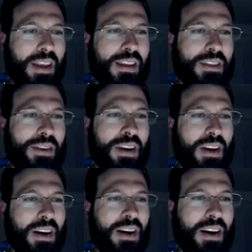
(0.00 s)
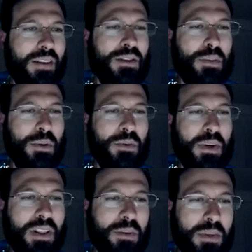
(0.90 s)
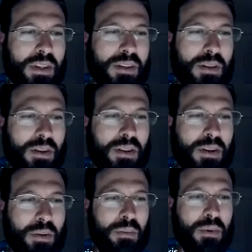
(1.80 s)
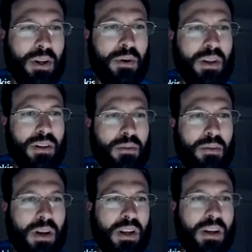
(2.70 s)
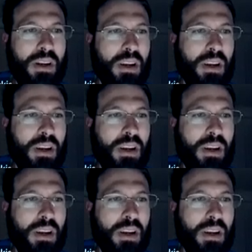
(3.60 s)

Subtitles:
So I've just been running them because they're pretty quick to run.